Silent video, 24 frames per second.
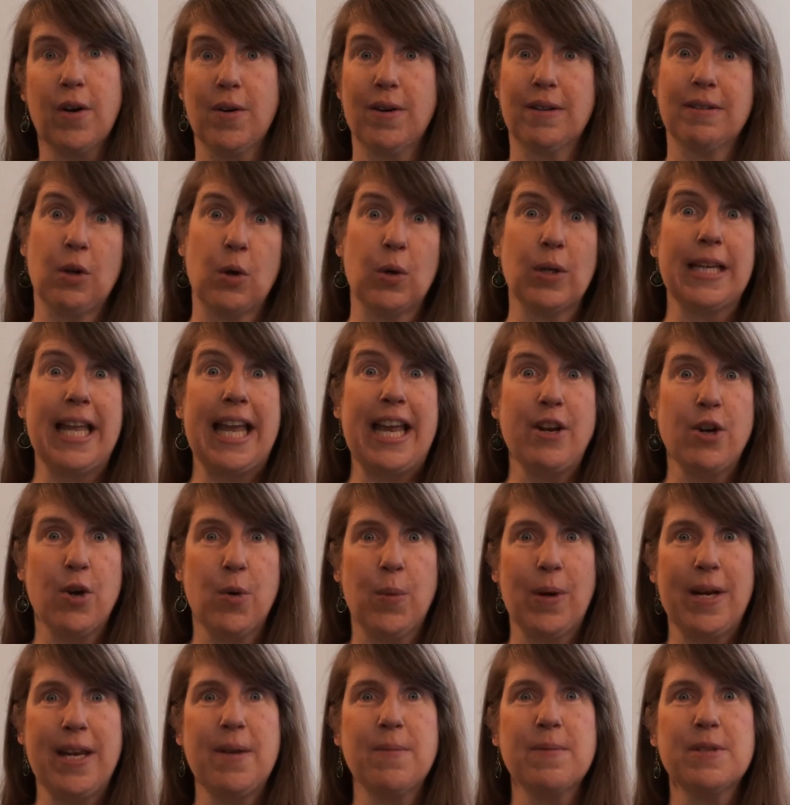or later
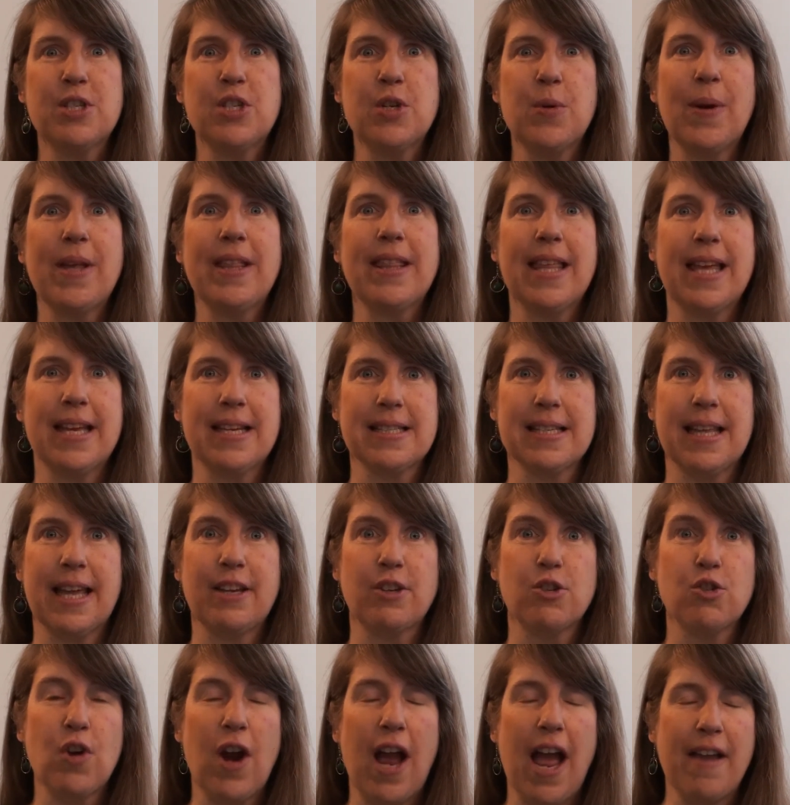when he was doing things
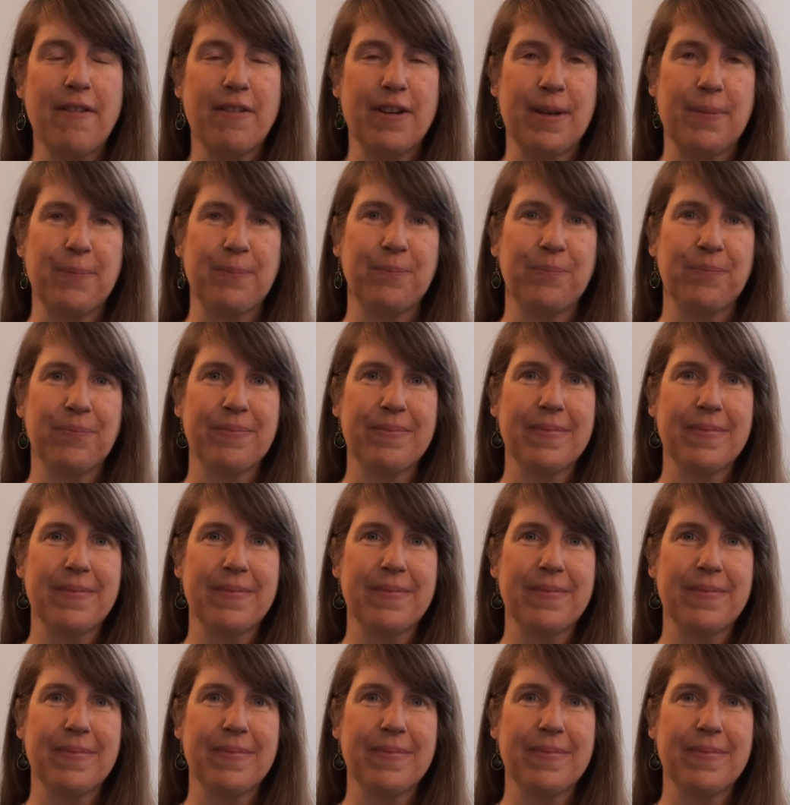like driving.